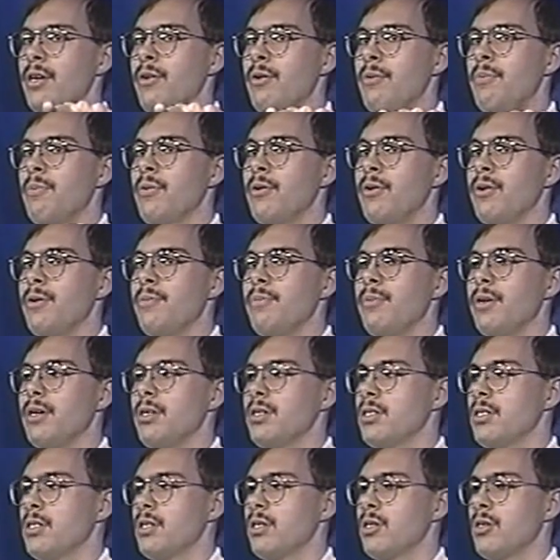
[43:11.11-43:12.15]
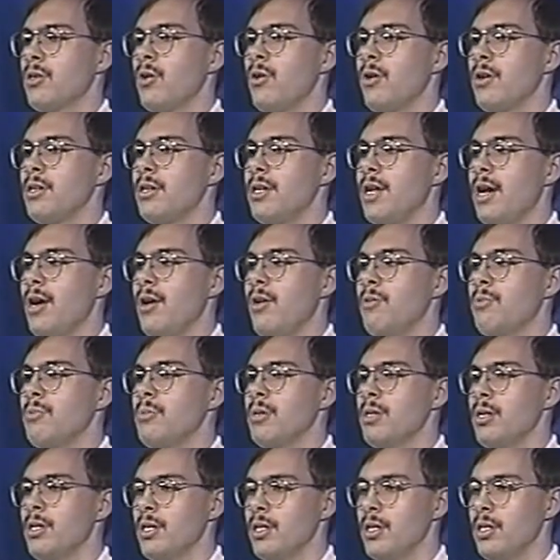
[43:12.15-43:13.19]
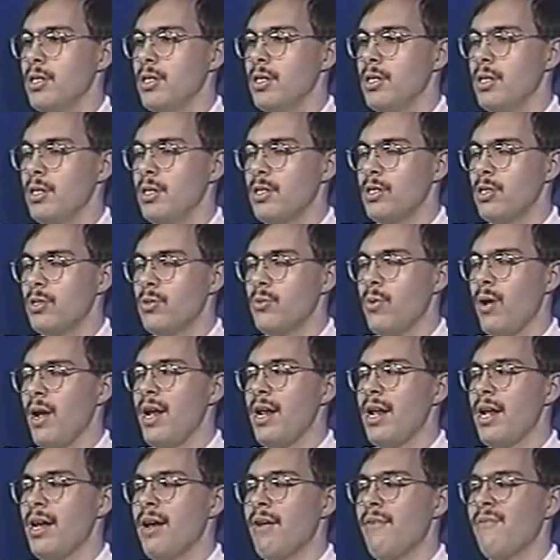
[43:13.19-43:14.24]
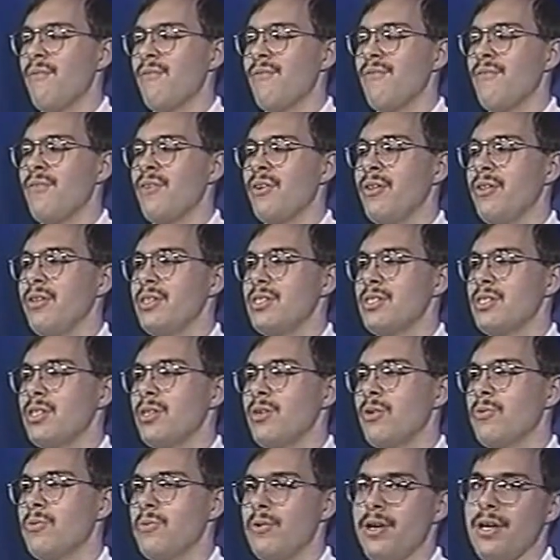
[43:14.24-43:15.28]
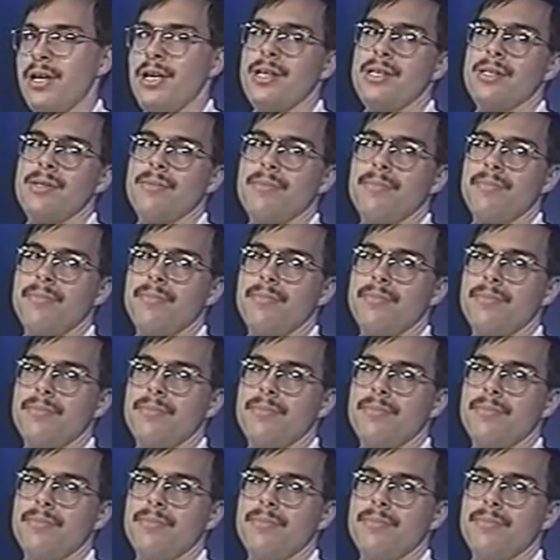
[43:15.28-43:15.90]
it would have pretty much gone down straight at a fairly slow rate.